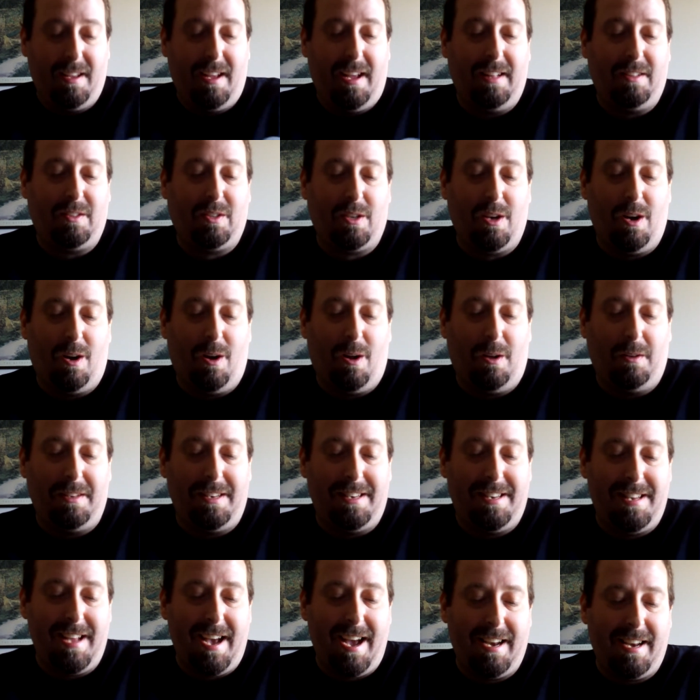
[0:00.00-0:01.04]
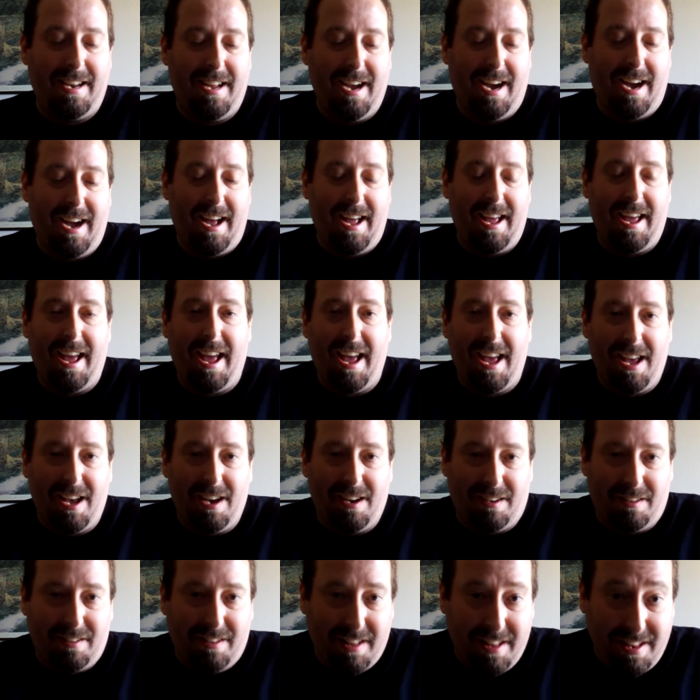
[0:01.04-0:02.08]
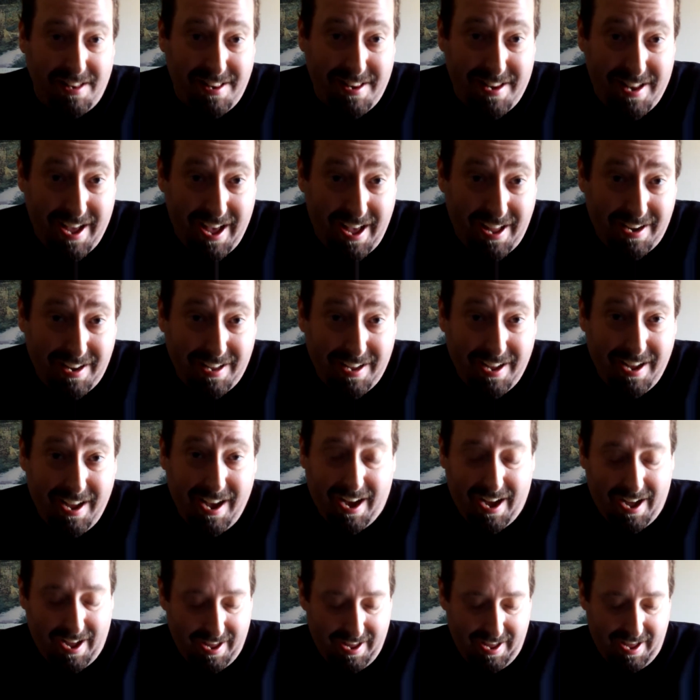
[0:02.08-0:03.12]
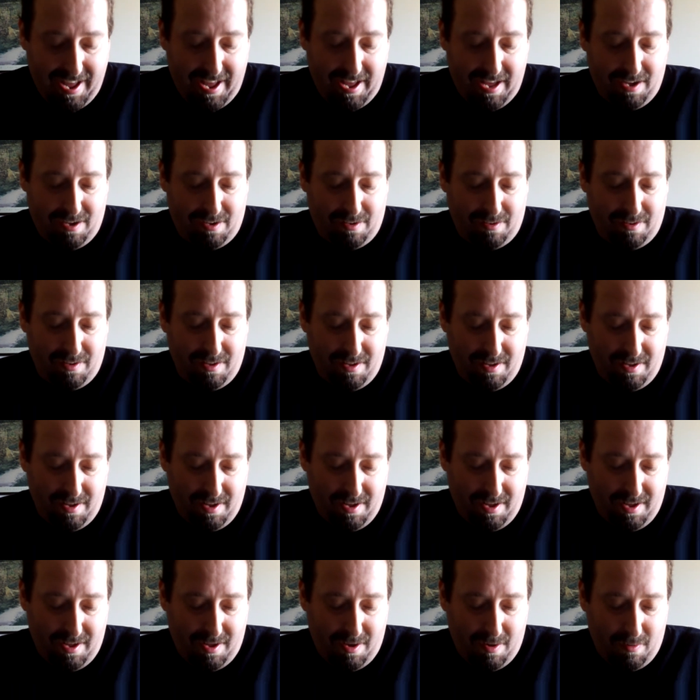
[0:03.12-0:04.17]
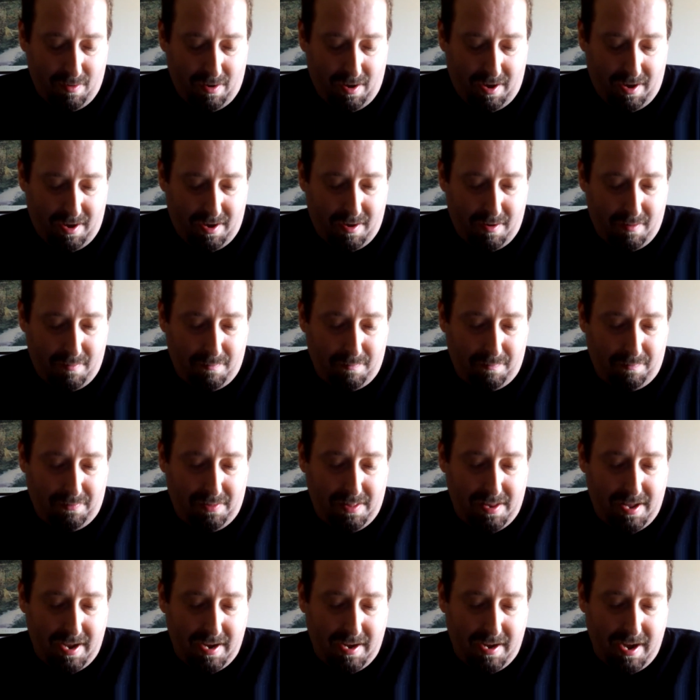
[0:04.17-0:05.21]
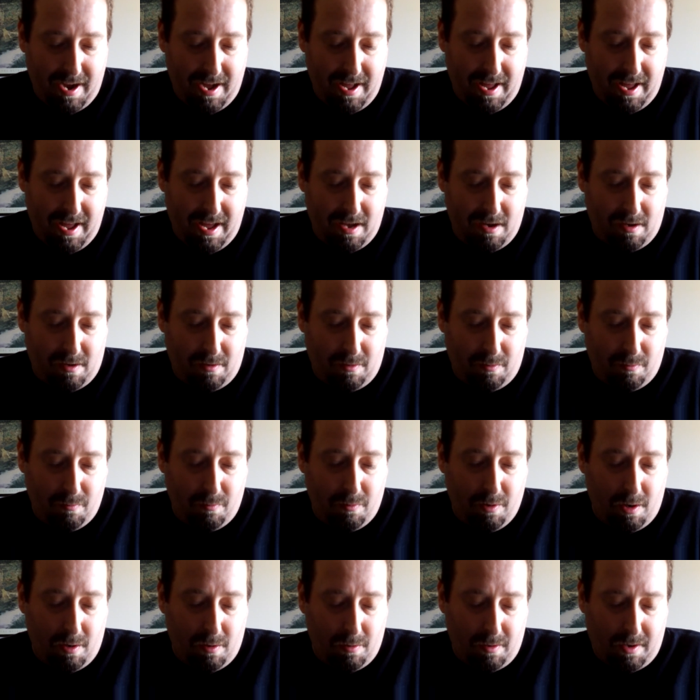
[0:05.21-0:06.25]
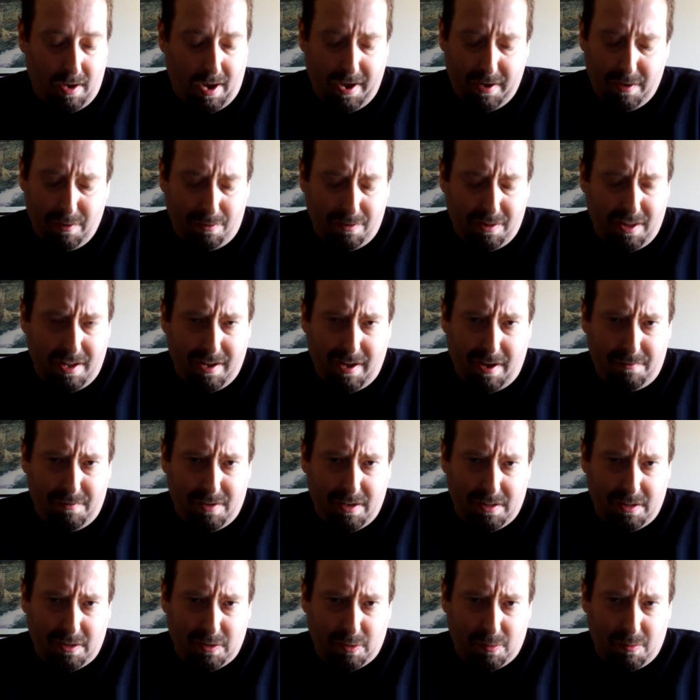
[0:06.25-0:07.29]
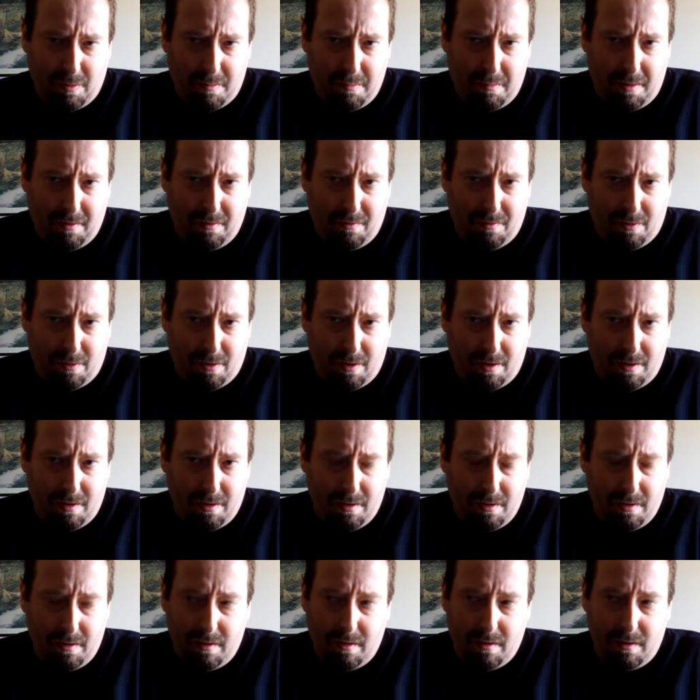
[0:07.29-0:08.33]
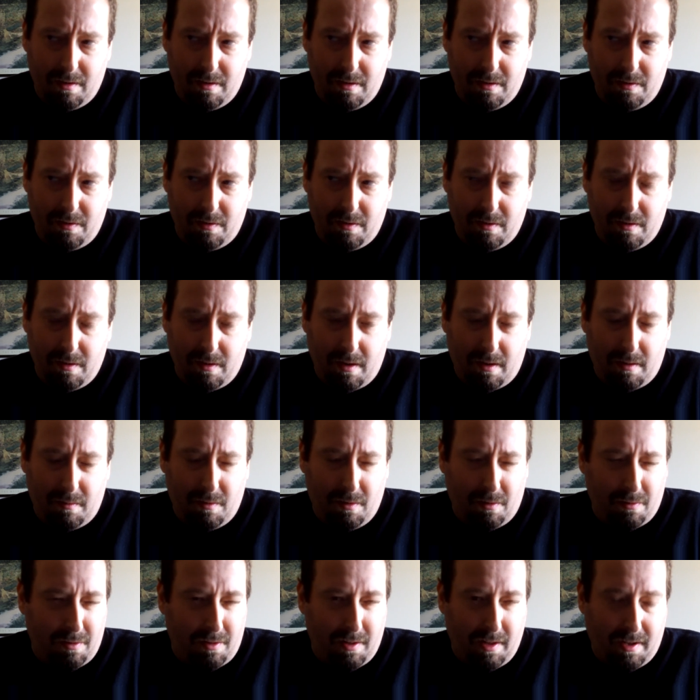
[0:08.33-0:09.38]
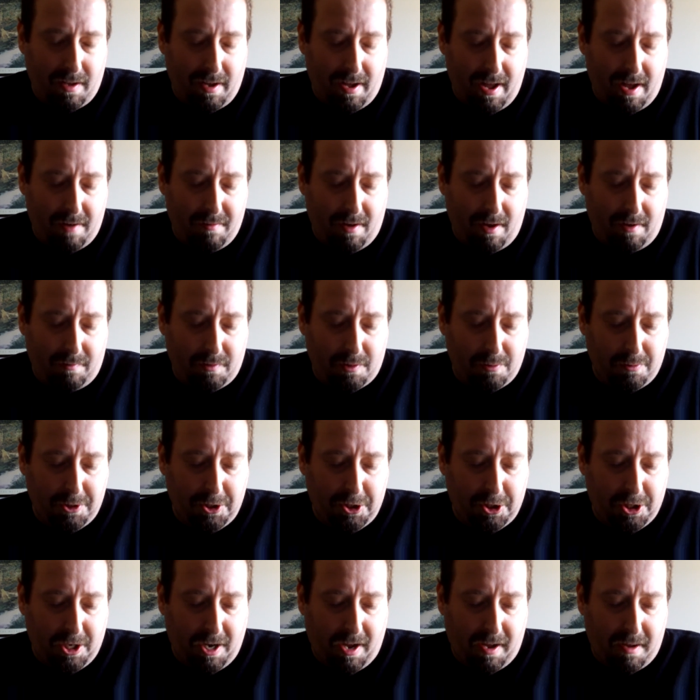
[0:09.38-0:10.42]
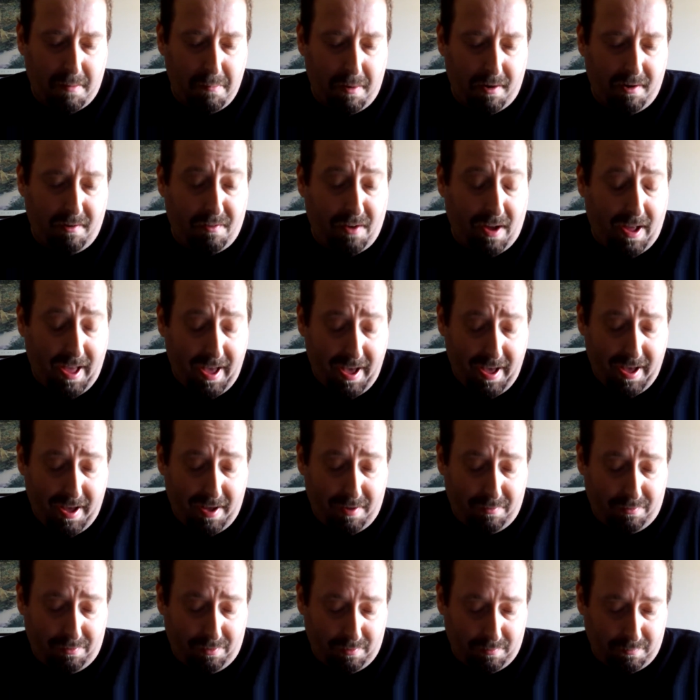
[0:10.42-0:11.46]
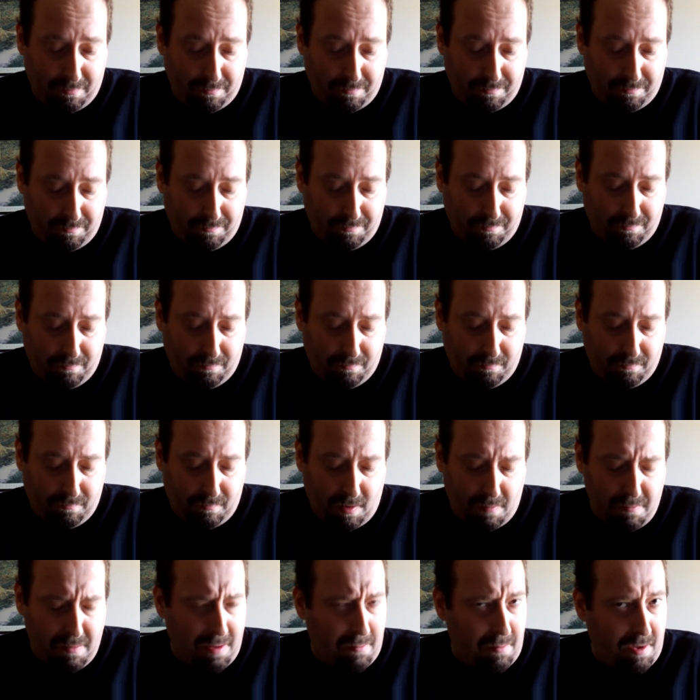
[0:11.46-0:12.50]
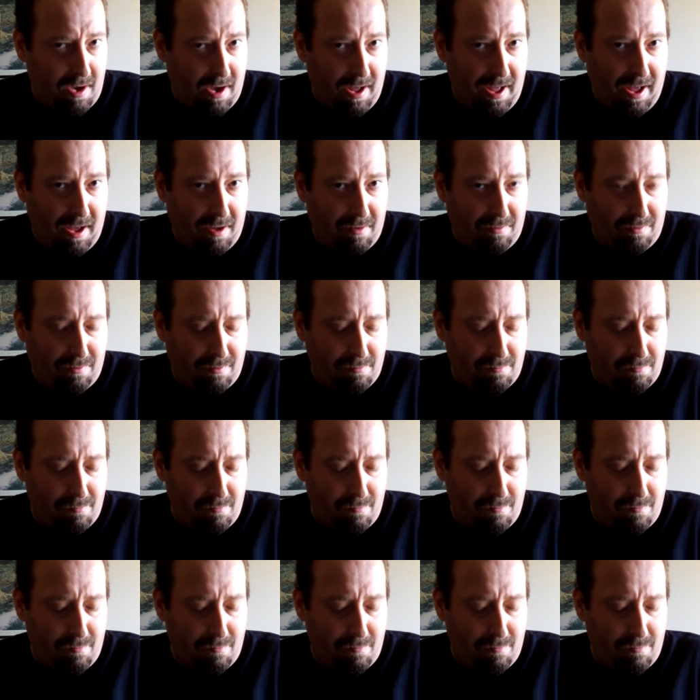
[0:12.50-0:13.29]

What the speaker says: It's called Dead Guy Ale. Dead Guy Ale. Dead Guy Ale Rogue. I don't think I've done this one before. I don't think I have. I'll have to recheck, but if I have, maybe I have.